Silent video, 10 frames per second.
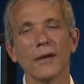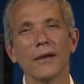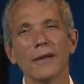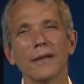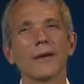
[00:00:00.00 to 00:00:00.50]

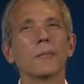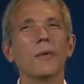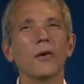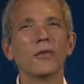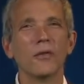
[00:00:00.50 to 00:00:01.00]
that are
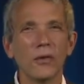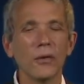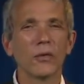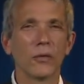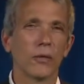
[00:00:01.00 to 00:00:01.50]
most
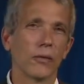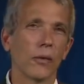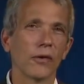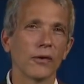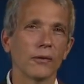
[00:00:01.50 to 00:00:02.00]
useful
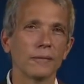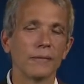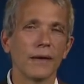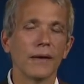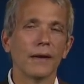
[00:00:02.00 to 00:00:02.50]
for you.
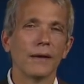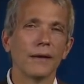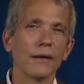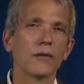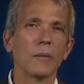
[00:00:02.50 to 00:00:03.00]

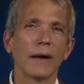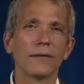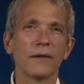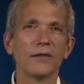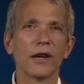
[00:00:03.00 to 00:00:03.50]
Here's my
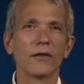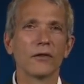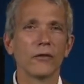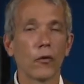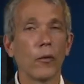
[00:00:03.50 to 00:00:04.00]

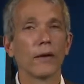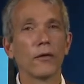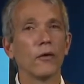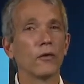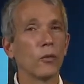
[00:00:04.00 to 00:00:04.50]
suggestion for what
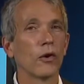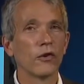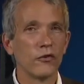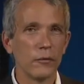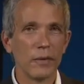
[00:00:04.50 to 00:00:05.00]
those
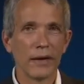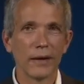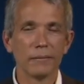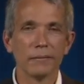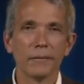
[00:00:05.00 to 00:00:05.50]
words should be.
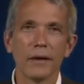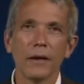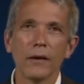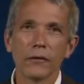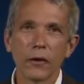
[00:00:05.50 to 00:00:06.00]

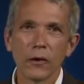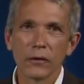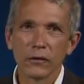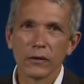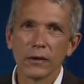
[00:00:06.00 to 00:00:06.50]

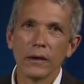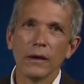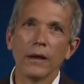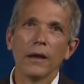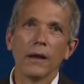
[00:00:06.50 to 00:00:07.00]
First,
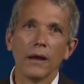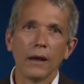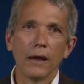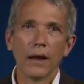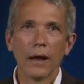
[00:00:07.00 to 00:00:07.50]

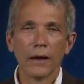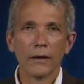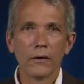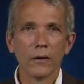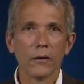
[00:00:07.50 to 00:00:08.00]
uh,
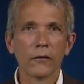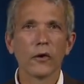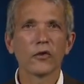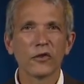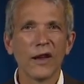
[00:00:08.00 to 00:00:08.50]
your
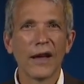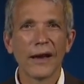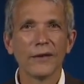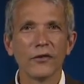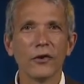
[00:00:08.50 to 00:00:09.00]
first
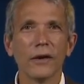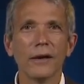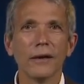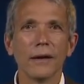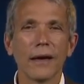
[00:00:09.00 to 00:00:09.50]
line
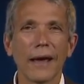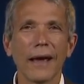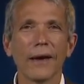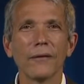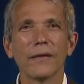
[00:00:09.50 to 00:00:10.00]
should
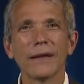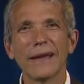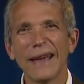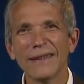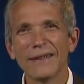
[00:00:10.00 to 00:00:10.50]
have the
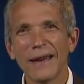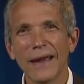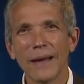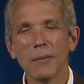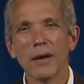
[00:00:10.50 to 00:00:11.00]
case
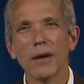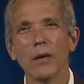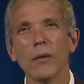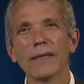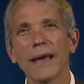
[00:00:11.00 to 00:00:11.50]
name
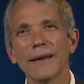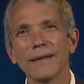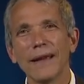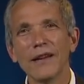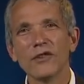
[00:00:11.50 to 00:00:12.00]
with
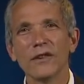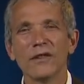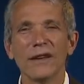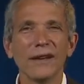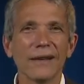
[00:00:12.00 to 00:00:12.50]
annotations
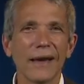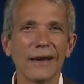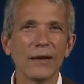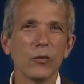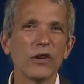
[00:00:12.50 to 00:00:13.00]

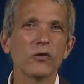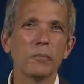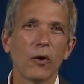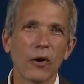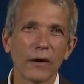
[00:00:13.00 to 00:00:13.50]
indicating which
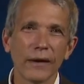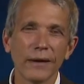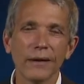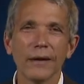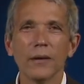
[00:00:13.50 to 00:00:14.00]
party
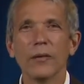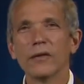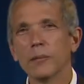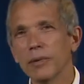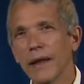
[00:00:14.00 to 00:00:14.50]
was
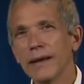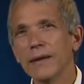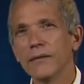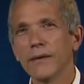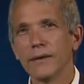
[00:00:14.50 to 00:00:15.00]
the
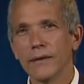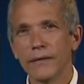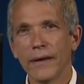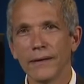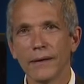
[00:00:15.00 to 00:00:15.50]
plaintiff and
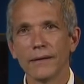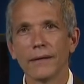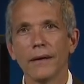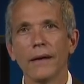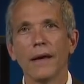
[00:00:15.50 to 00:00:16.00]
defendant
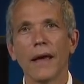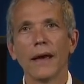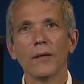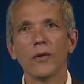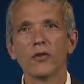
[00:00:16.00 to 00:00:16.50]

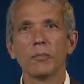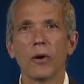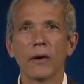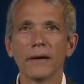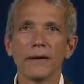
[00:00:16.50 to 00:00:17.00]
and which
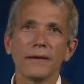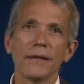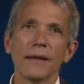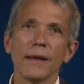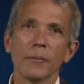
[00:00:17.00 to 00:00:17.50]
party is
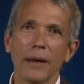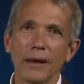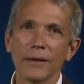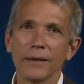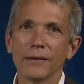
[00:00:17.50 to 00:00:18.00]
the
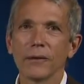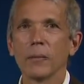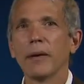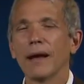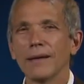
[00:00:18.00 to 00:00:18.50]
appellant or
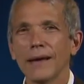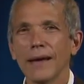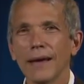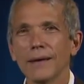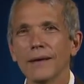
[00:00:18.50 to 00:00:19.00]

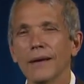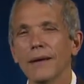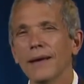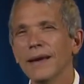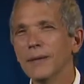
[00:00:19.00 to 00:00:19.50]
appellee. And,
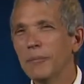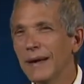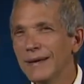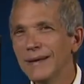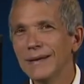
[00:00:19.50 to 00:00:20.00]
and
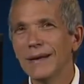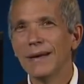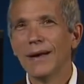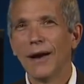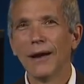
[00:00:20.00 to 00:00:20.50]
depending
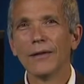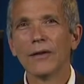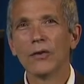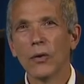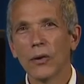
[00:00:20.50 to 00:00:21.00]
on the
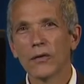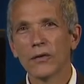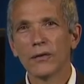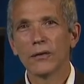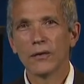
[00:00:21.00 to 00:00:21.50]

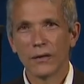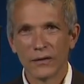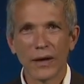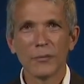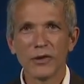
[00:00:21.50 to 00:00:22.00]
course
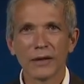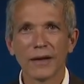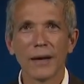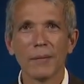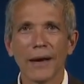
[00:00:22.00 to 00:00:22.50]
subject,
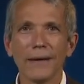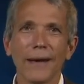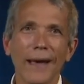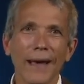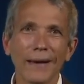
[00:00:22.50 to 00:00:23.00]
I might
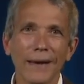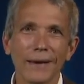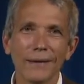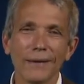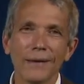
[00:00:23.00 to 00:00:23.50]
add
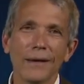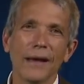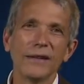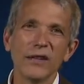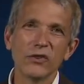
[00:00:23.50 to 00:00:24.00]
in
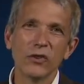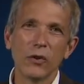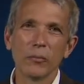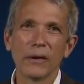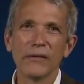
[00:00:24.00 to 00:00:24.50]
additional
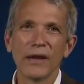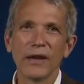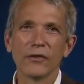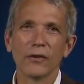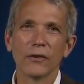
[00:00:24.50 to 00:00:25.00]

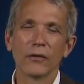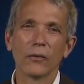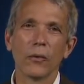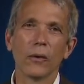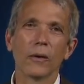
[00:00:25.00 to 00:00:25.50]
abbreviations
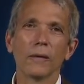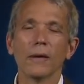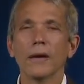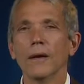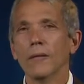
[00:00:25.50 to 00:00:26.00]
for
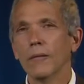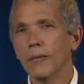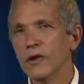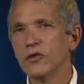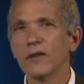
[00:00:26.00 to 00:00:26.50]

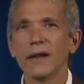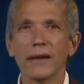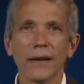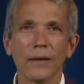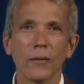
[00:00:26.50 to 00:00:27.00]
which
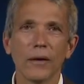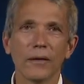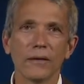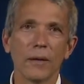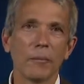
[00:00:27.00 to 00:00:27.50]
litigant
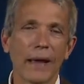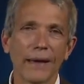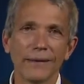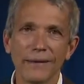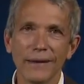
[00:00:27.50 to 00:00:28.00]
was the
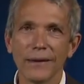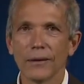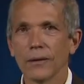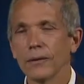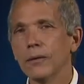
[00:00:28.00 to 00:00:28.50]
patentee
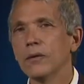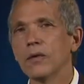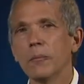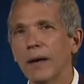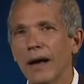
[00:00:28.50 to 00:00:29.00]
or who's the
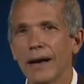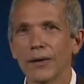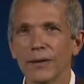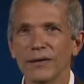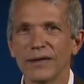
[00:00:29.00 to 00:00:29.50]
buyer
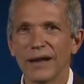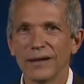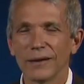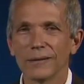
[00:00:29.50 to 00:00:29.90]
and seller.